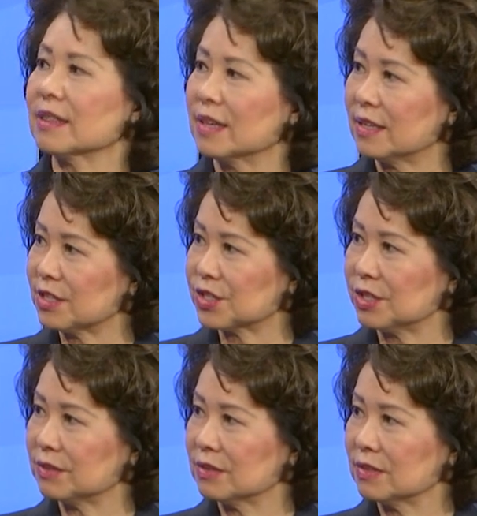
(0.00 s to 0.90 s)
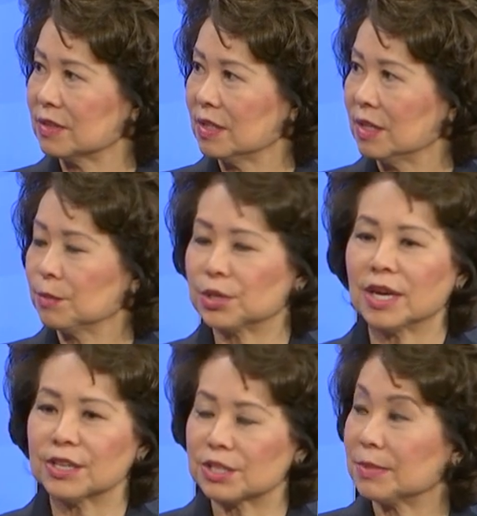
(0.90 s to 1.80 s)
at that issue
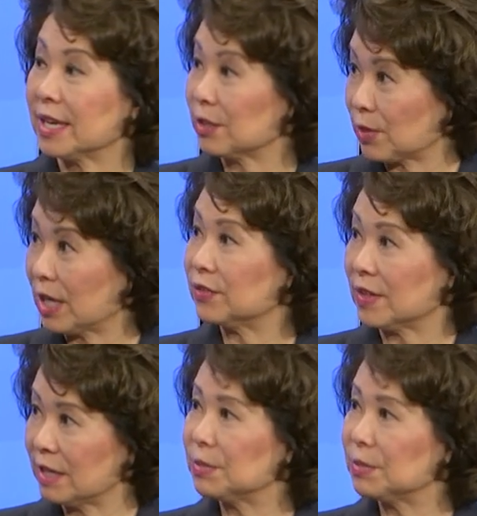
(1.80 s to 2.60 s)
prior to my arrival.